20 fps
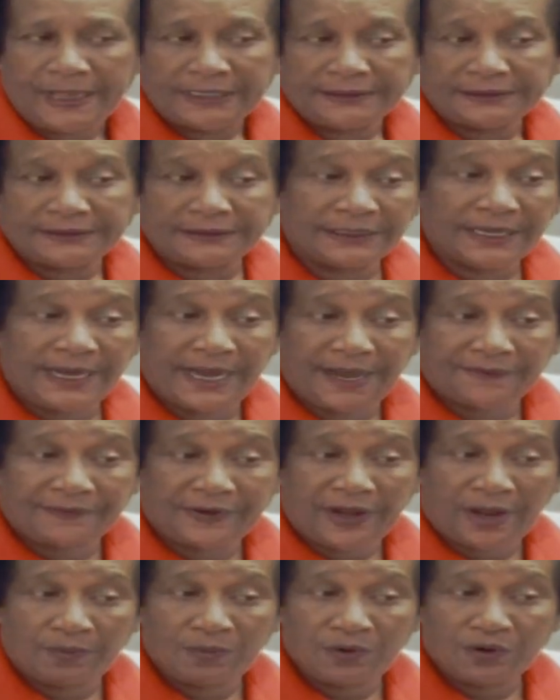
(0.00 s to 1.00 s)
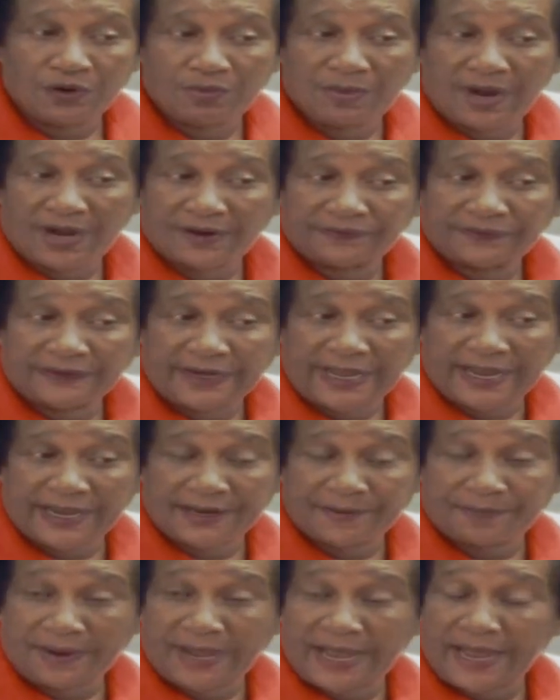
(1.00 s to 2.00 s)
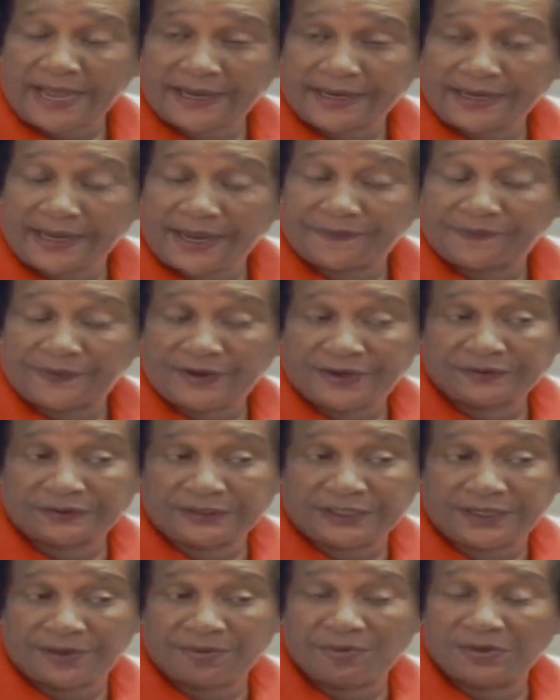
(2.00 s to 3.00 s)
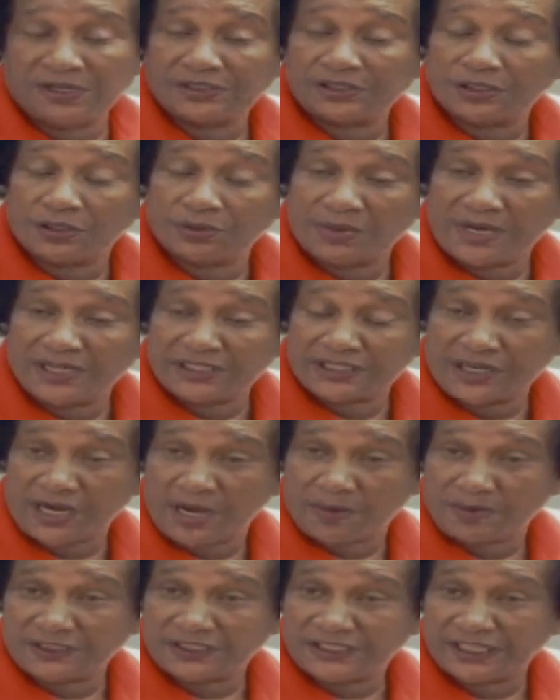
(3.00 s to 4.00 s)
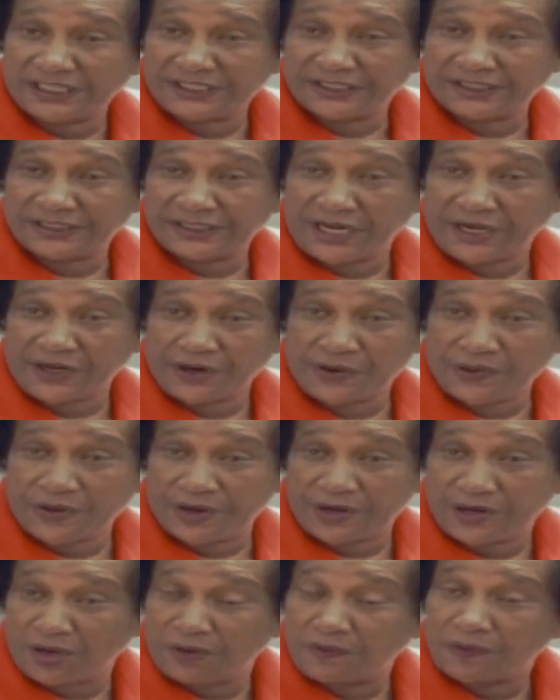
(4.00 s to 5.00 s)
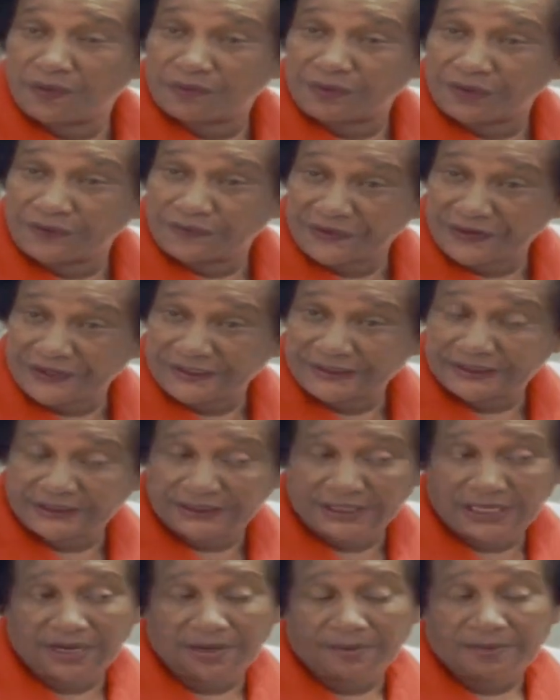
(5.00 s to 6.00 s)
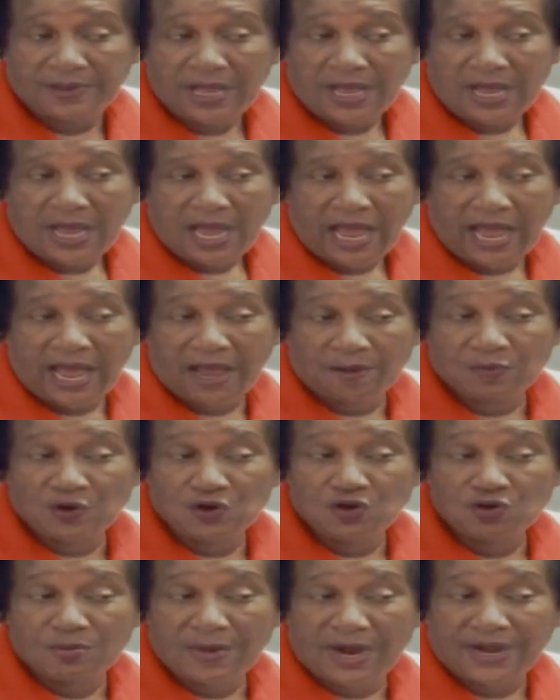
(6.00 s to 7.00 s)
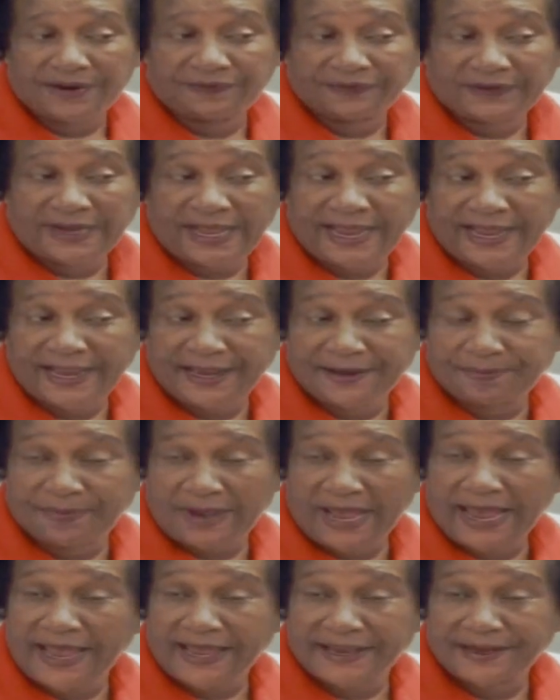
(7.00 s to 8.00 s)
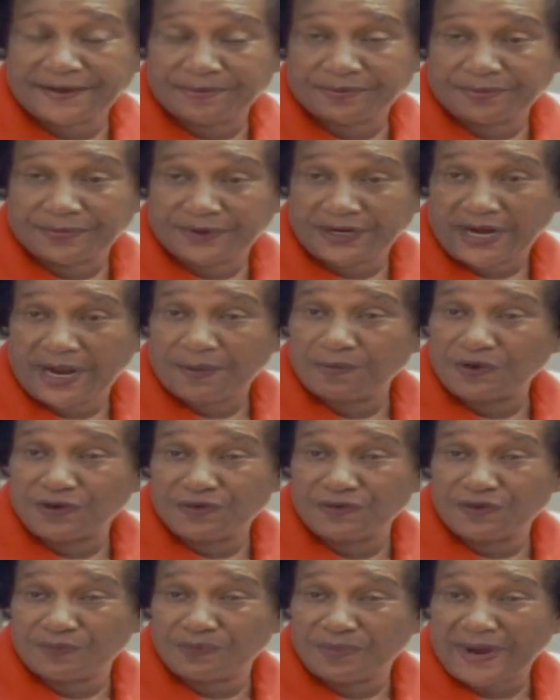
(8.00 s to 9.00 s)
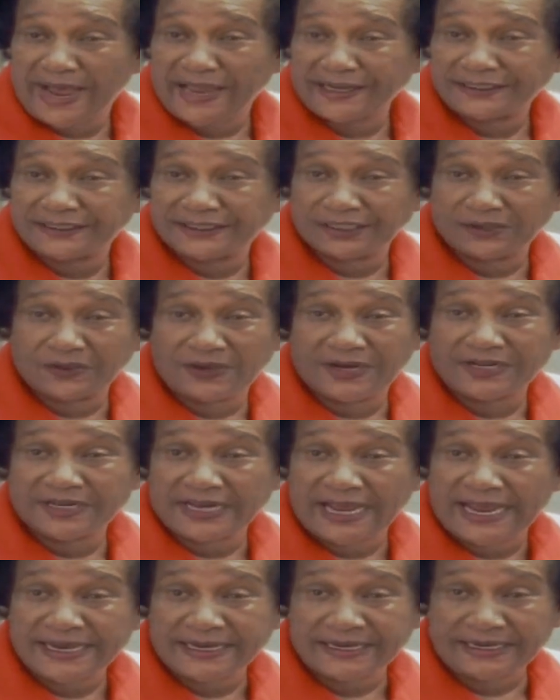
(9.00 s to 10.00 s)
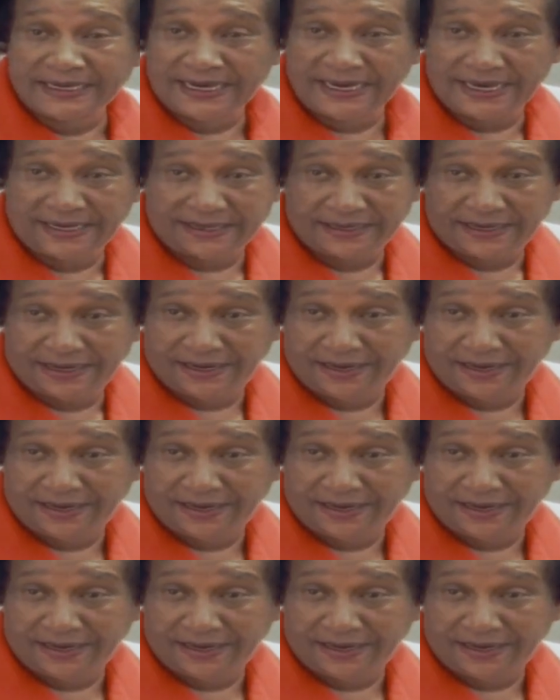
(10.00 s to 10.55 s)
So after I moved my flag back, after they was giving me so much competition and going over on the first jump, I moved my flag back, but I moved it back so that they could hit